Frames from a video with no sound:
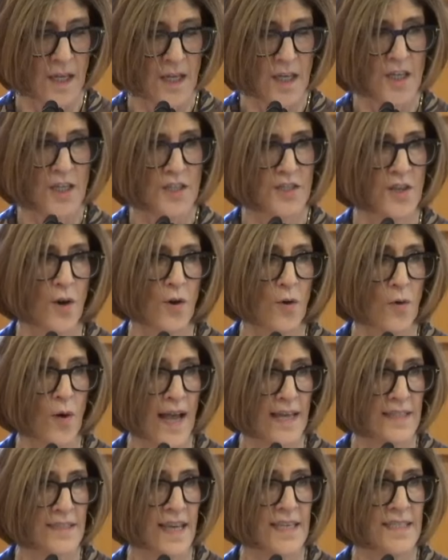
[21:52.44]
So,
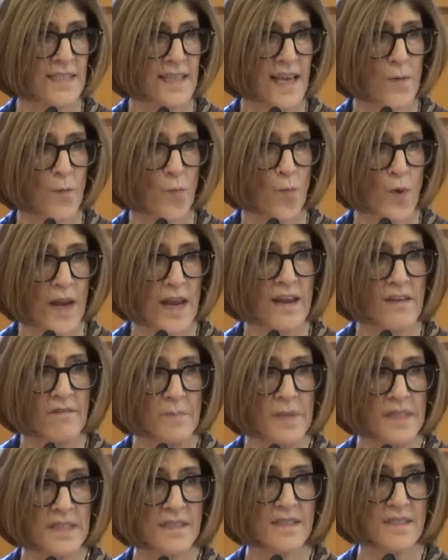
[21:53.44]
as I said, we have
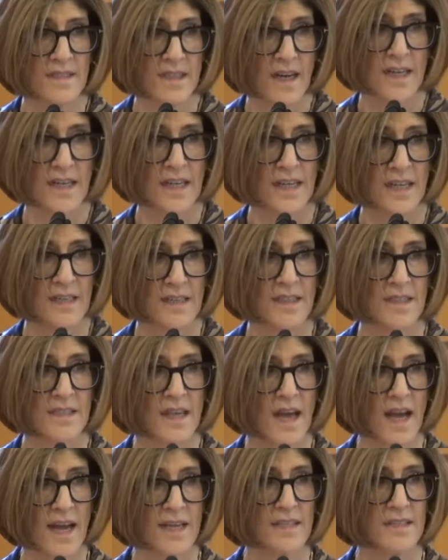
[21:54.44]
been studying the
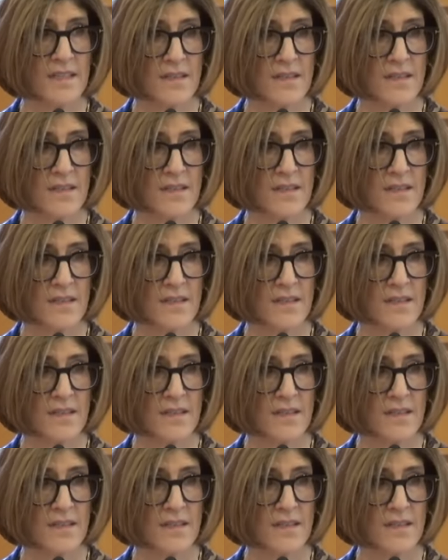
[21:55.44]
science